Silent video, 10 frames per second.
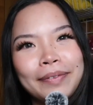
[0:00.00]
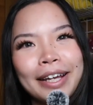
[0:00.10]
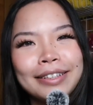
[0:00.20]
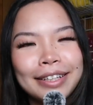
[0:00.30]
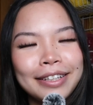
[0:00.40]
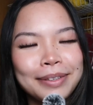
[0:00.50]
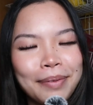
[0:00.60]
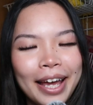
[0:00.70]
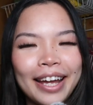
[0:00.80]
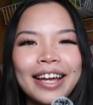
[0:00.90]
things in this
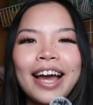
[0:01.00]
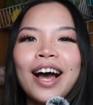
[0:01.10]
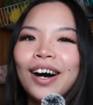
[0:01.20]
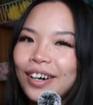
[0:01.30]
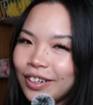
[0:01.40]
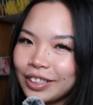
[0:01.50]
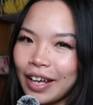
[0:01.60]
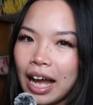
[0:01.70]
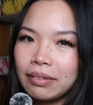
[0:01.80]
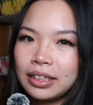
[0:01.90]
bag, also
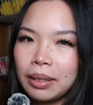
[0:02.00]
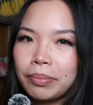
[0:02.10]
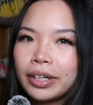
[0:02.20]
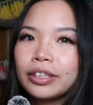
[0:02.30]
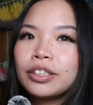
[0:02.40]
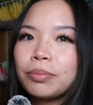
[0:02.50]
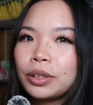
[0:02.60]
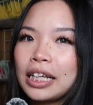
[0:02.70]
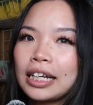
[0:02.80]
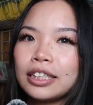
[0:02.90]
have a zipper to
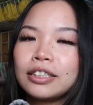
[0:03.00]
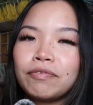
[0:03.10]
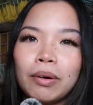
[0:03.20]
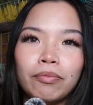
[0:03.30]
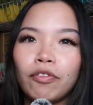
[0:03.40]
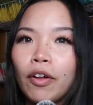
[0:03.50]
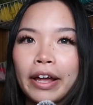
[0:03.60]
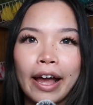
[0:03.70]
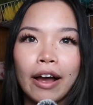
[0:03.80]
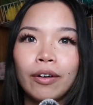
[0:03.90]
protect it from falling
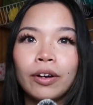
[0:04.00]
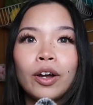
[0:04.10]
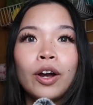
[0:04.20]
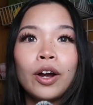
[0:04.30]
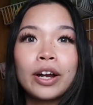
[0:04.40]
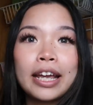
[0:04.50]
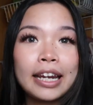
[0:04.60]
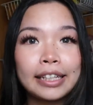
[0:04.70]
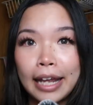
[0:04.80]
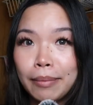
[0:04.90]
out, getting
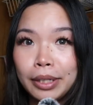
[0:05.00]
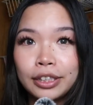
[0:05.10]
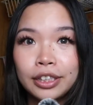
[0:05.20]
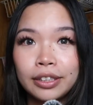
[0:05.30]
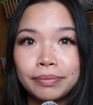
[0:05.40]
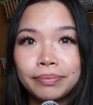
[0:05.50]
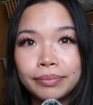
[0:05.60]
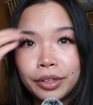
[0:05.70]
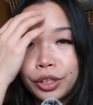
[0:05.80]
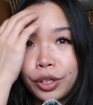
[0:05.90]
damaged
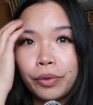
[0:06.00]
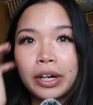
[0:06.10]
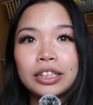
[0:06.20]
during